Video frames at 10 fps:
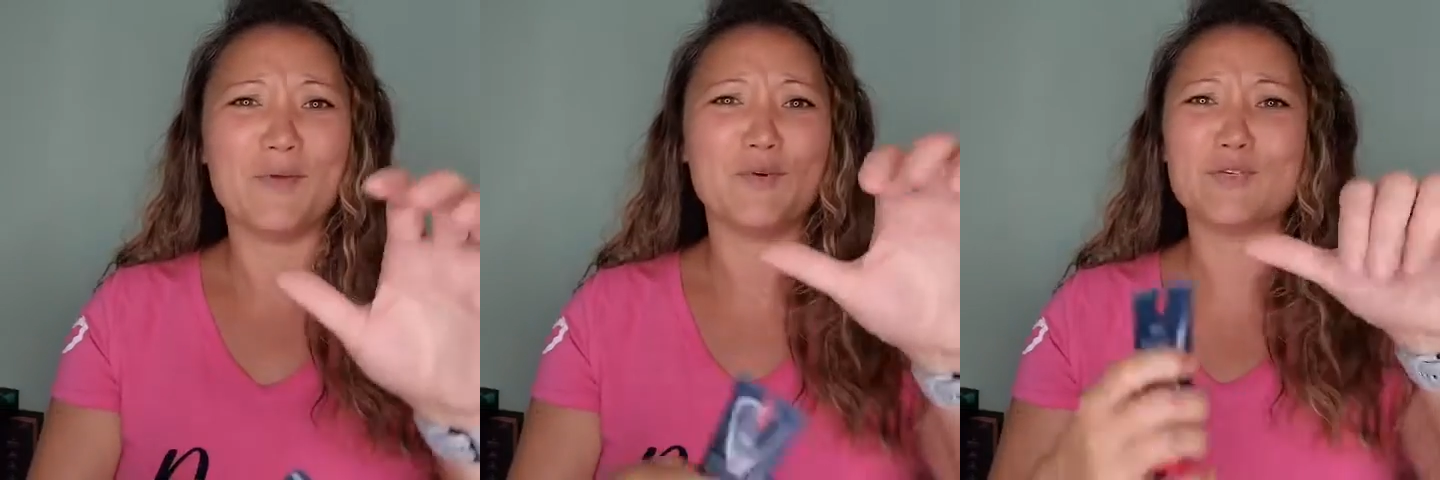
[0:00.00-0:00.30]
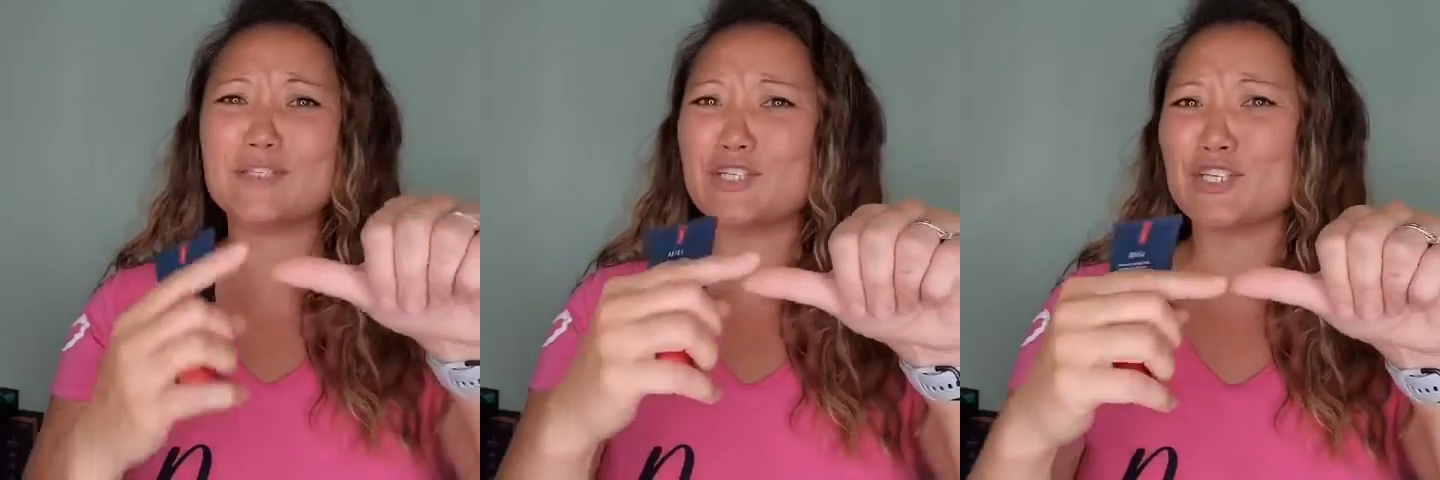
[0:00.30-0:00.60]
It
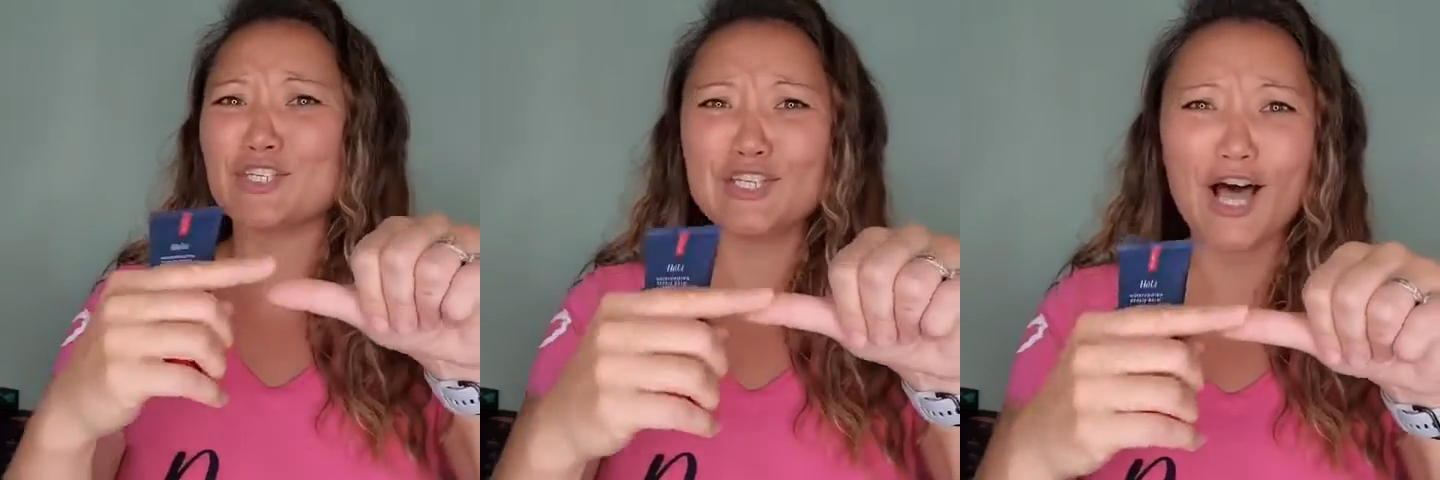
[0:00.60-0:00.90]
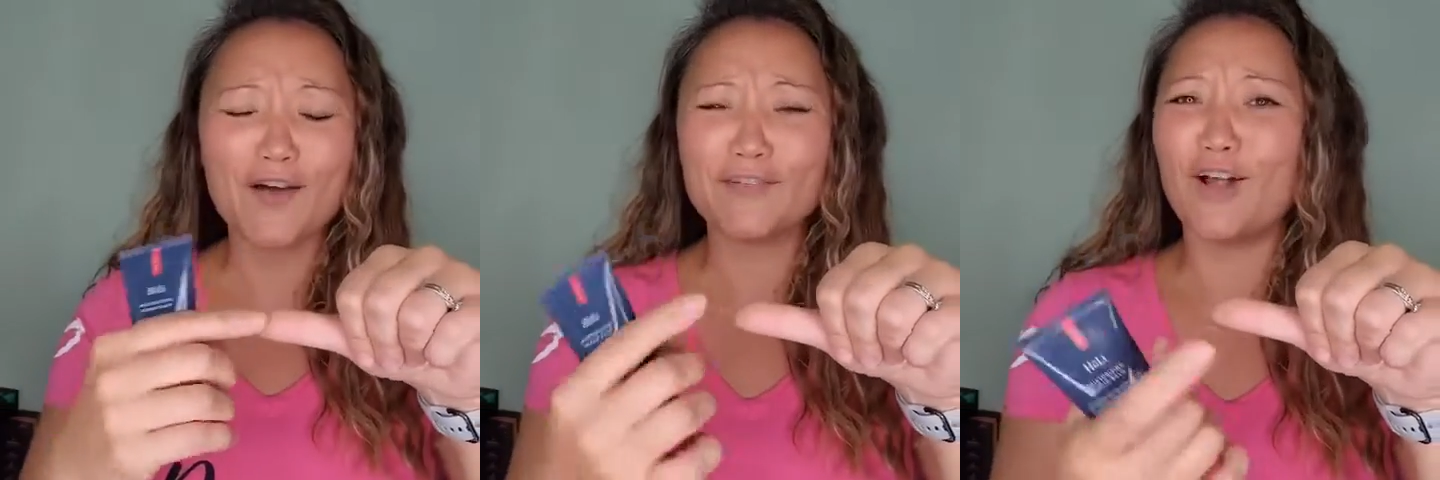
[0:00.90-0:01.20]
was just
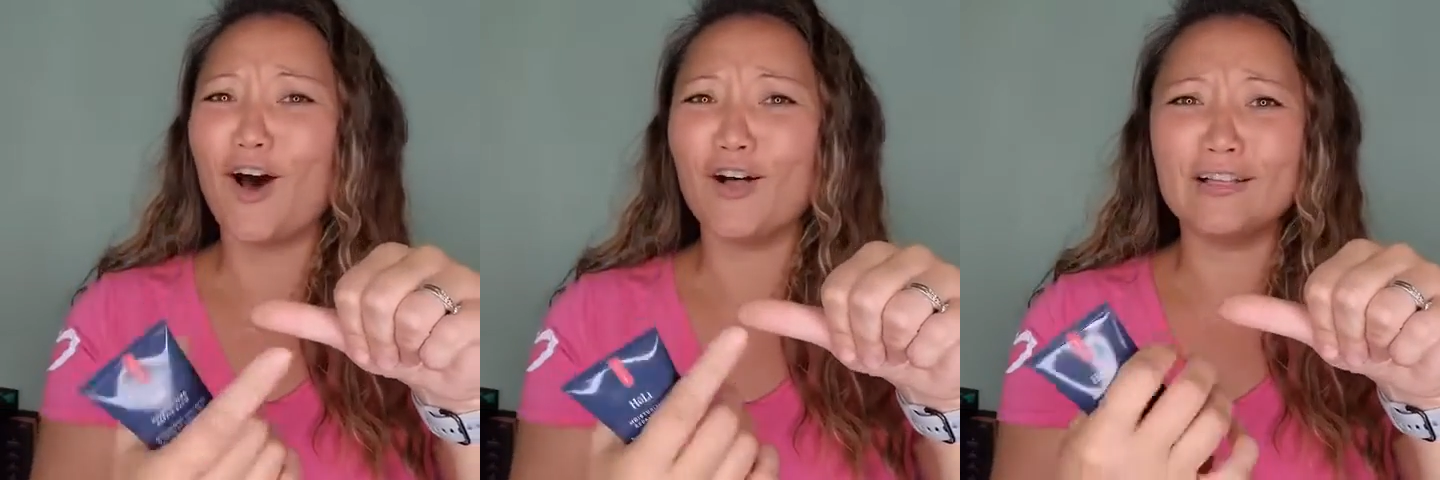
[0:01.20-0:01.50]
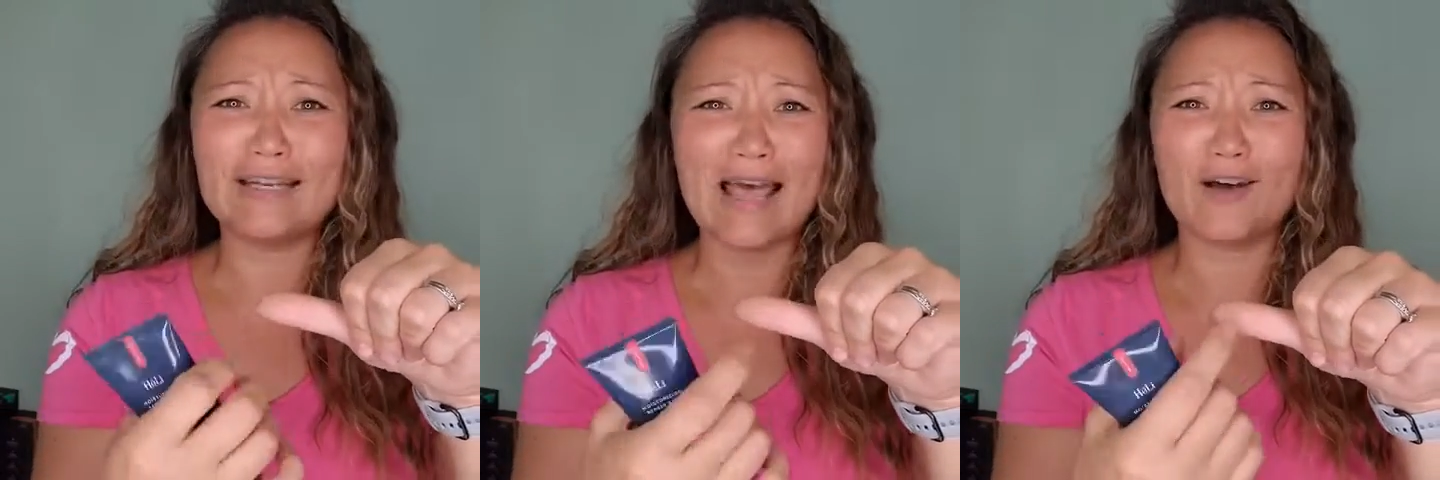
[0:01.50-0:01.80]
soft, and all
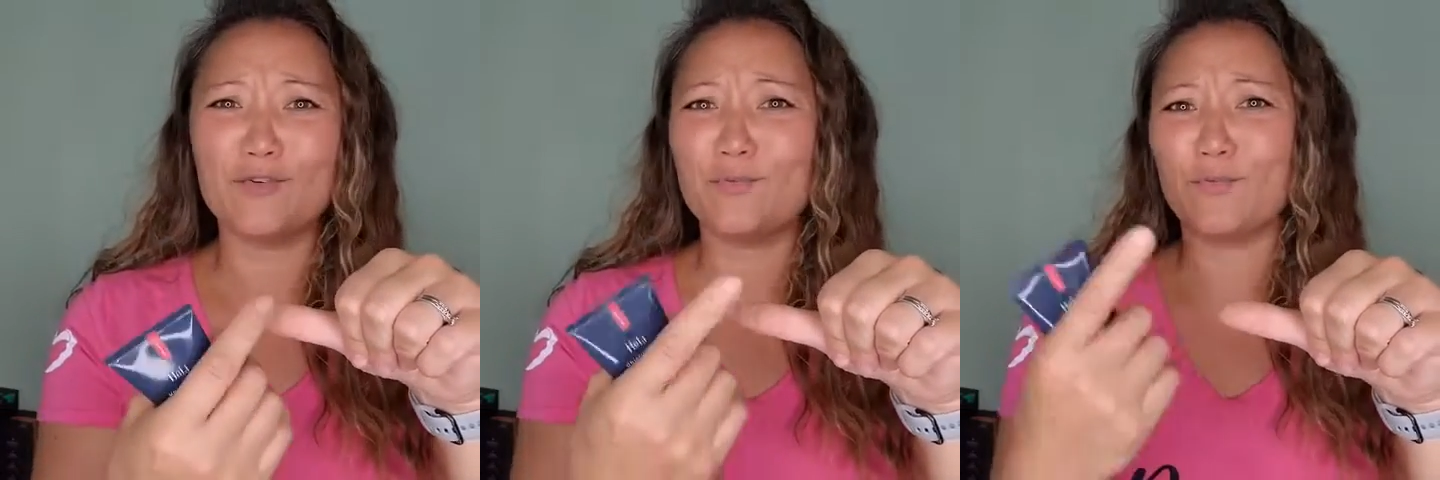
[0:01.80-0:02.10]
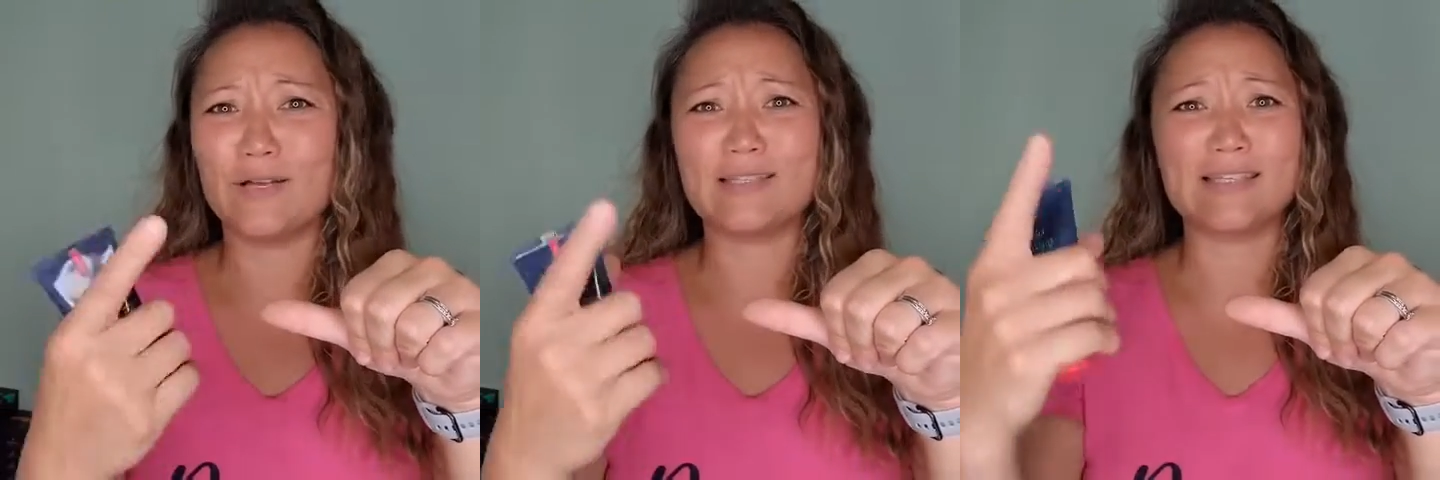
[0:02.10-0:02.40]
it now
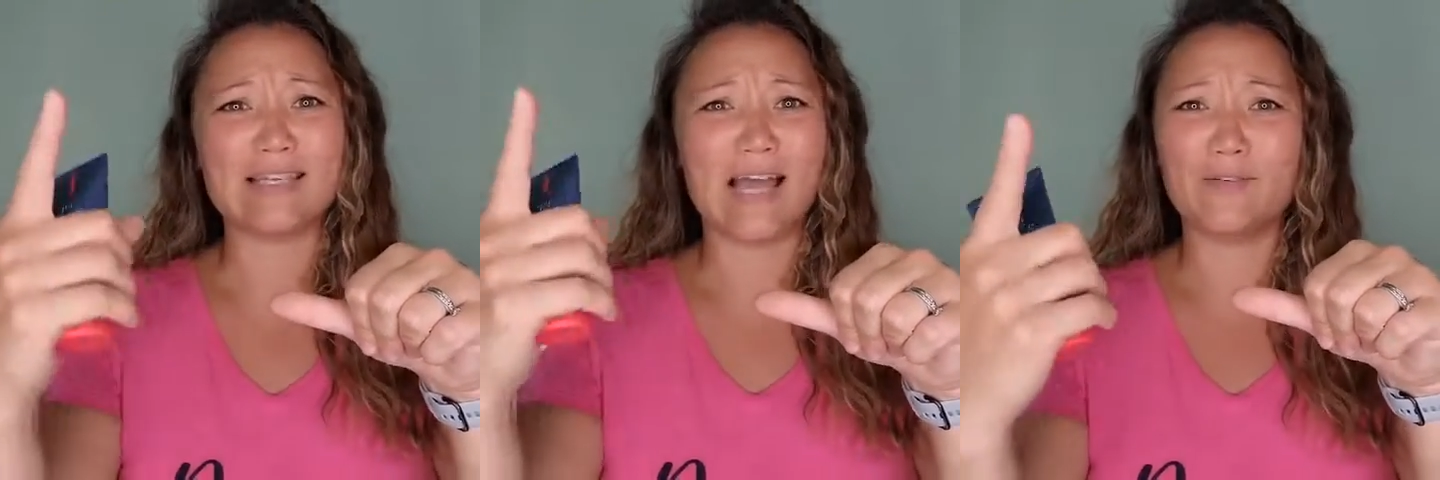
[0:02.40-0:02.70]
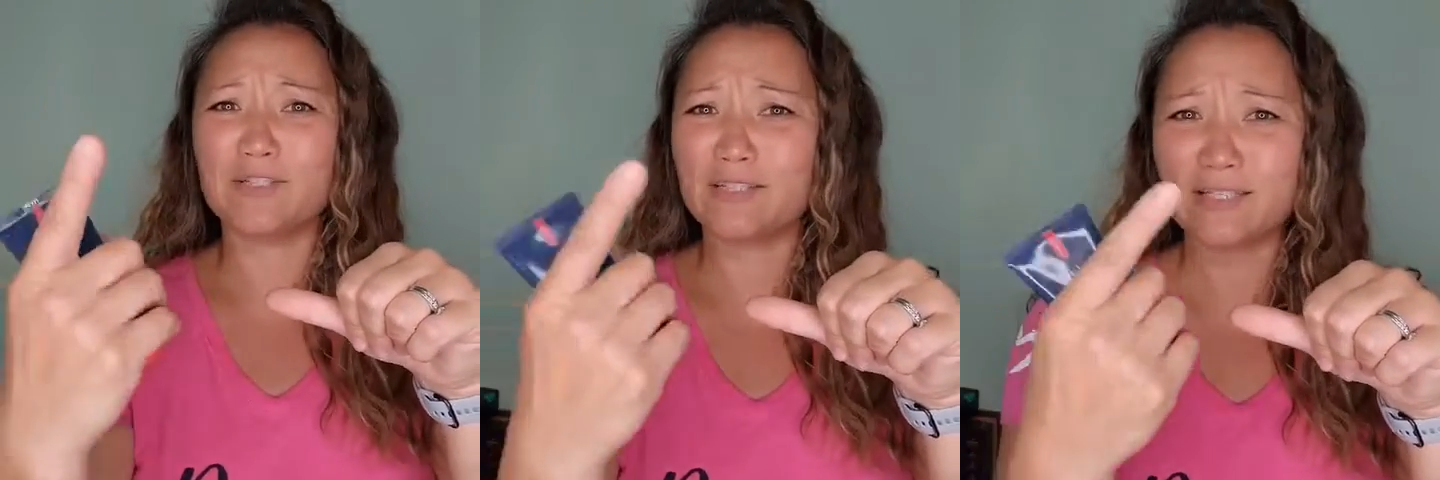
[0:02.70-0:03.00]
was the
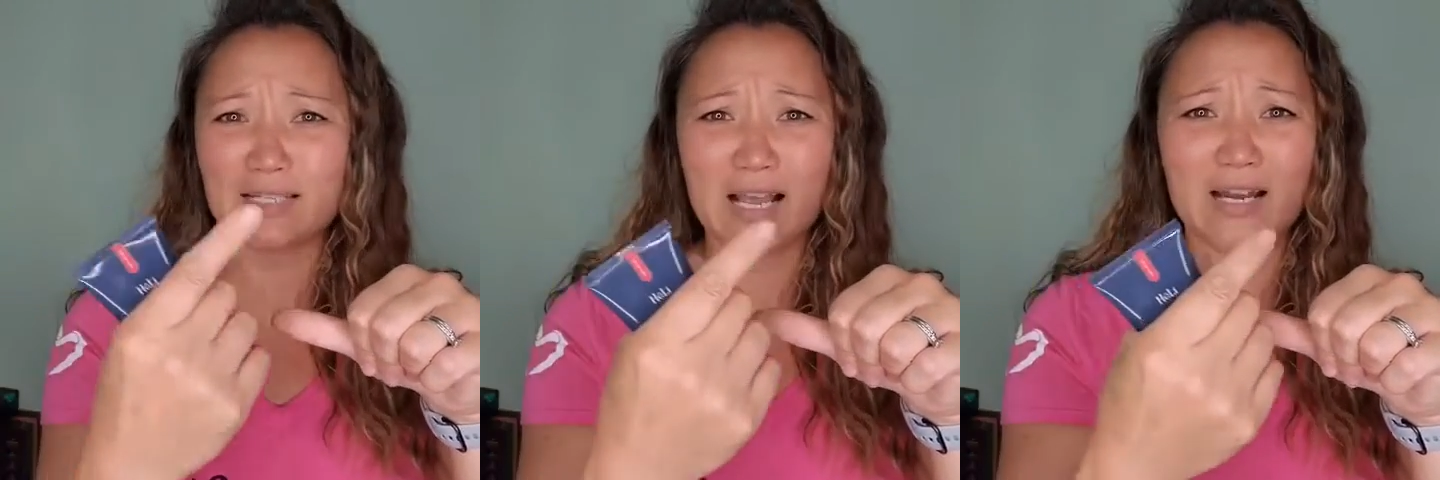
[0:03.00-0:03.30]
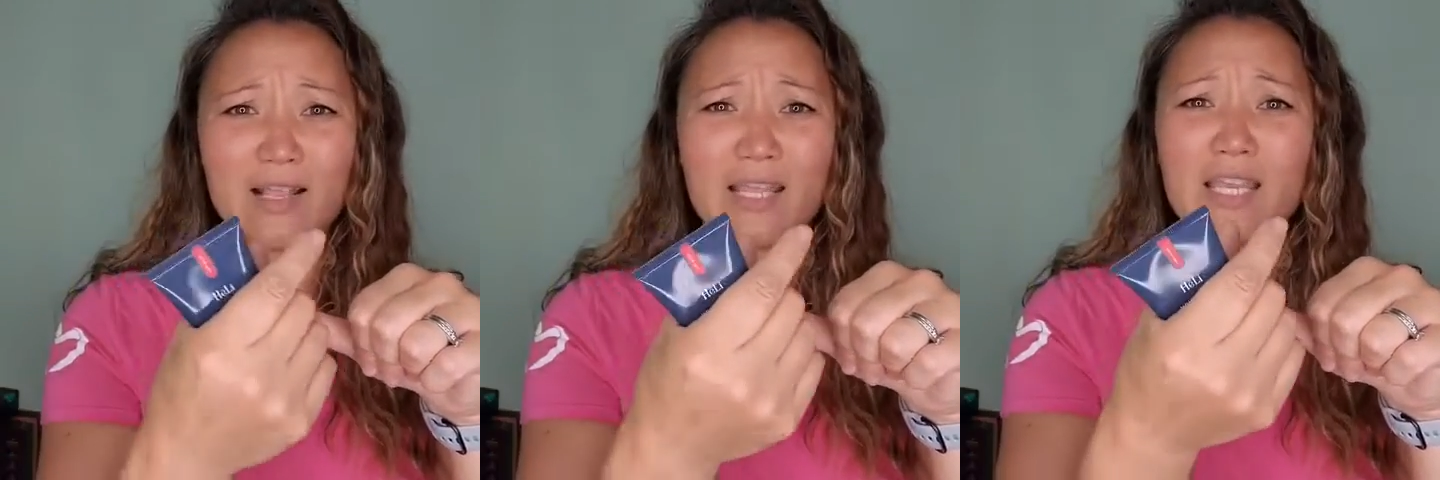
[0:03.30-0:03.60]
time to kind of